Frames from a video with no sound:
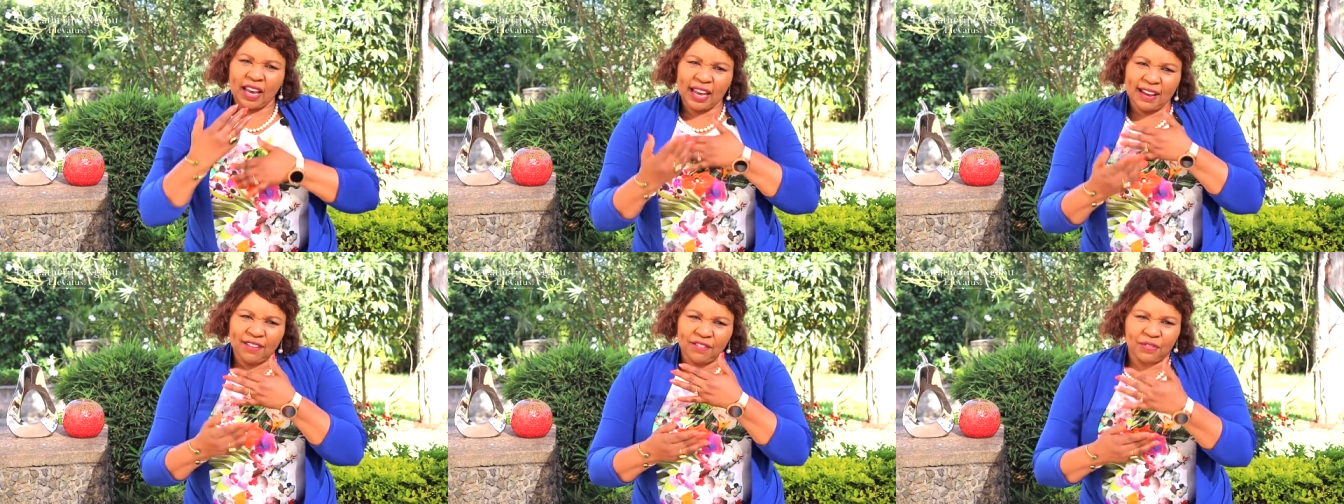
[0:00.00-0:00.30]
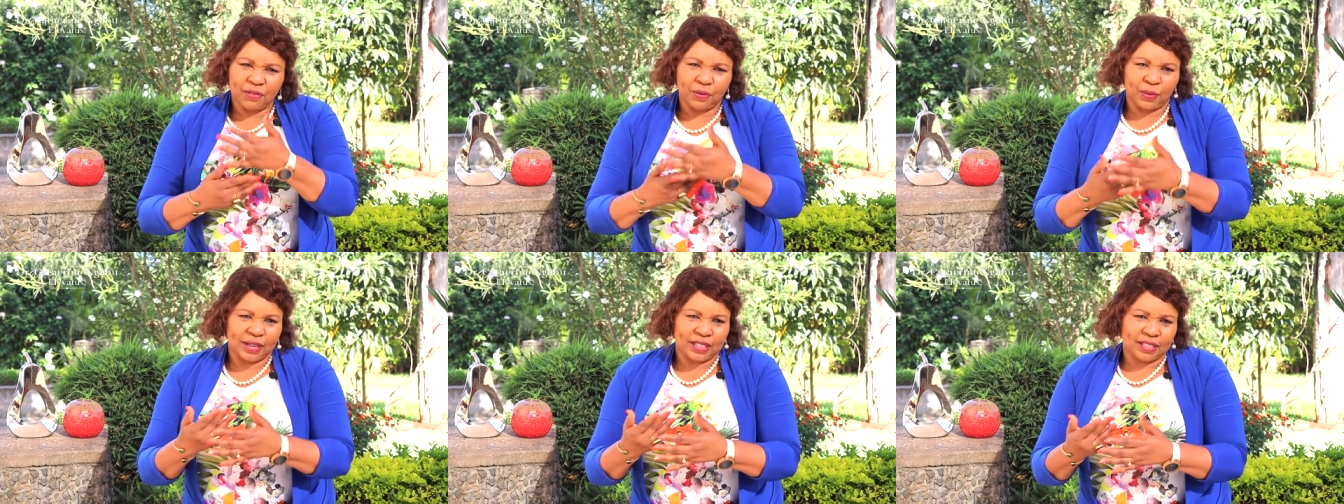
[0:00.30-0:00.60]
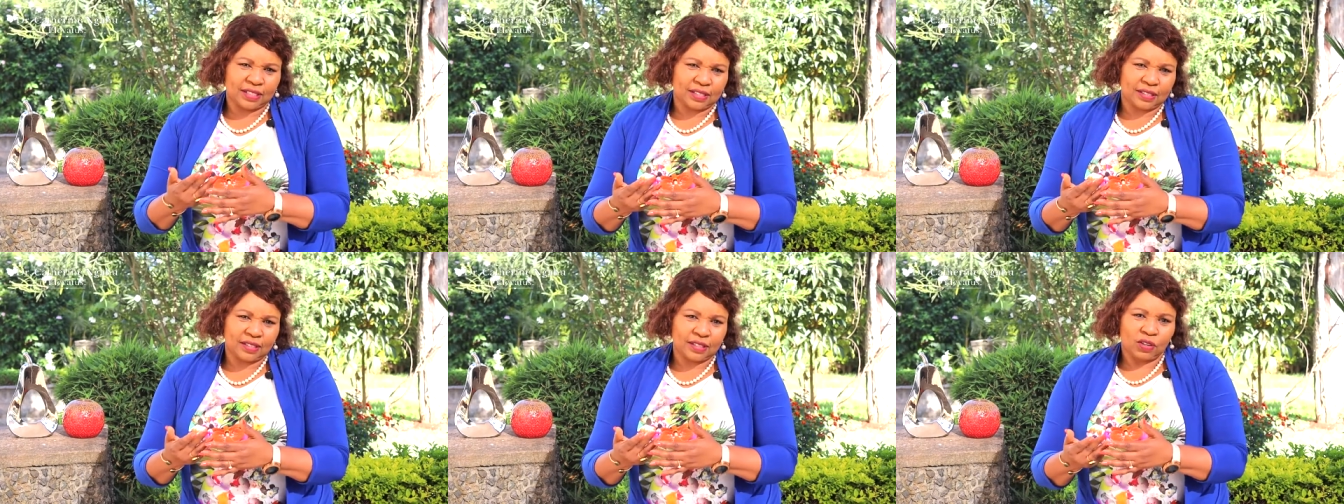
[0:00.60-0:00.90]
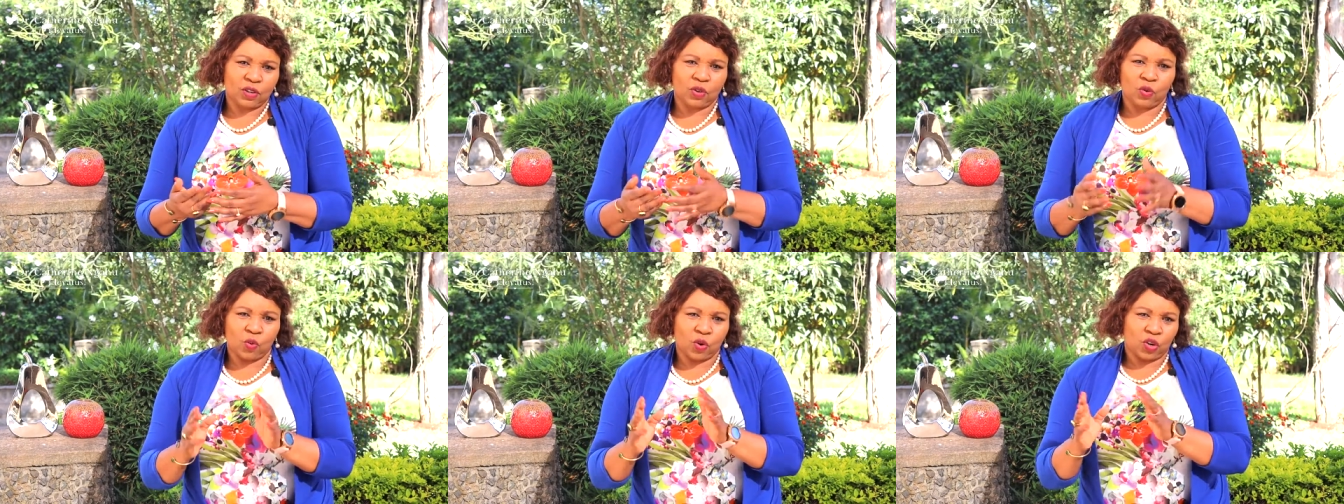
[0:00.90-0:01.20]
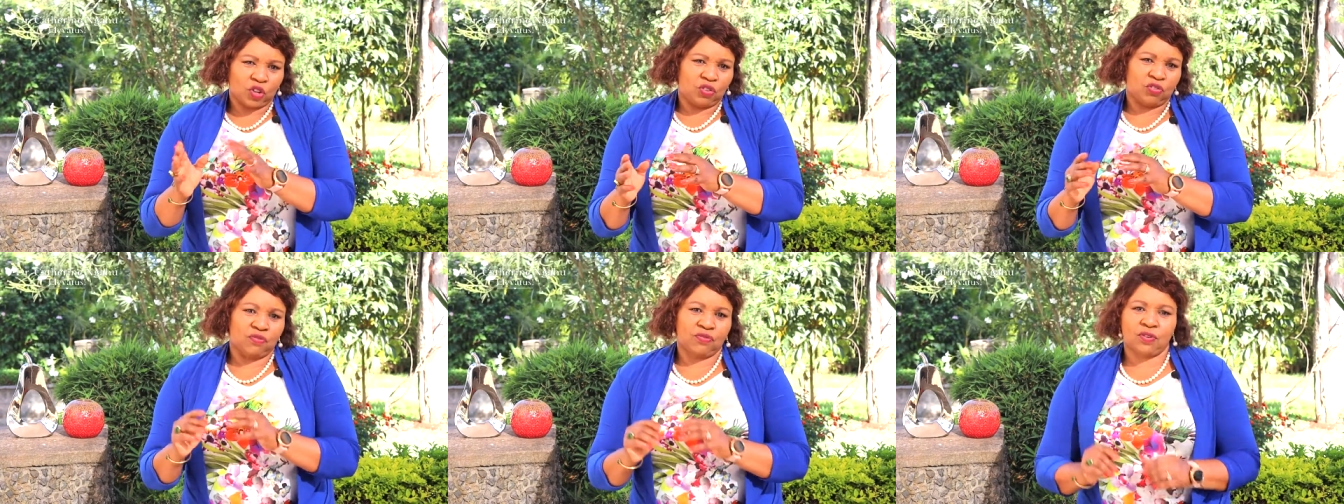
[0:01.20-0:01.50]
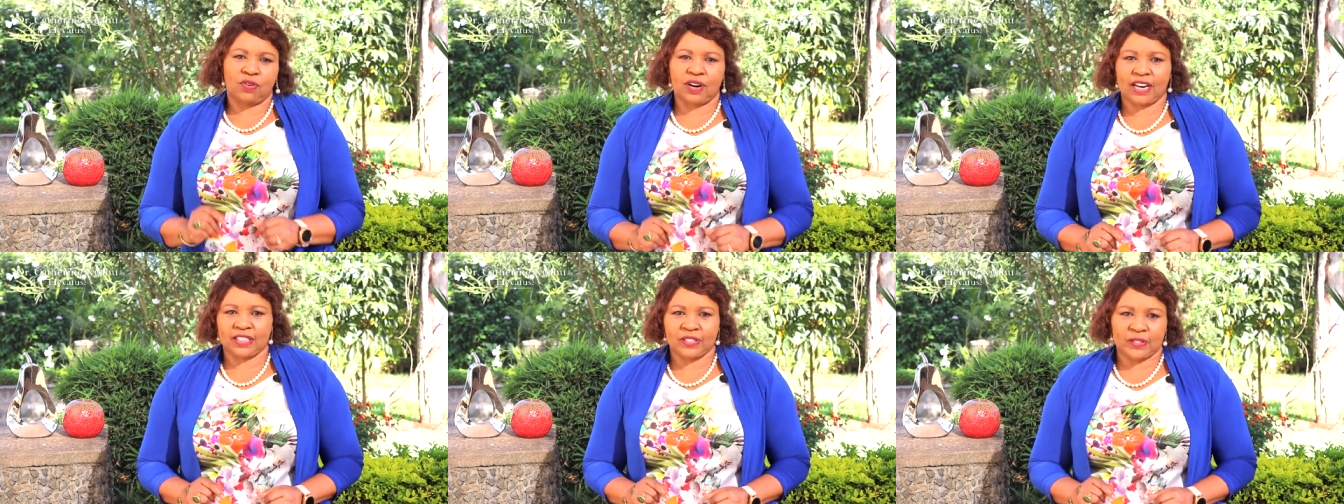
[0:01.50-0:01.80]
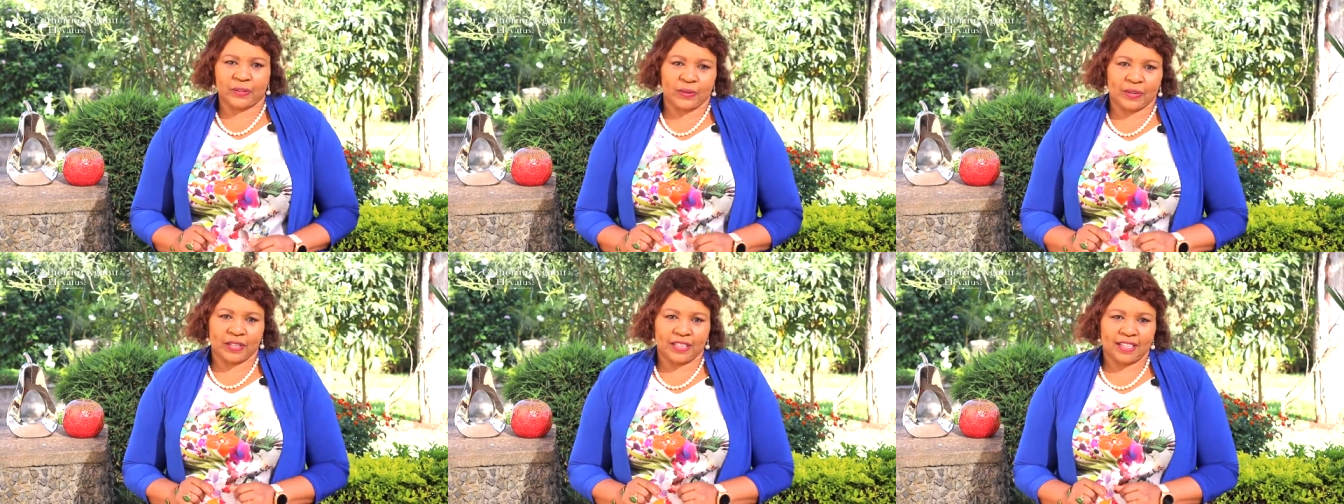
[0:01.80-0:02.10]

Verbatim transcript: influence what you focus on.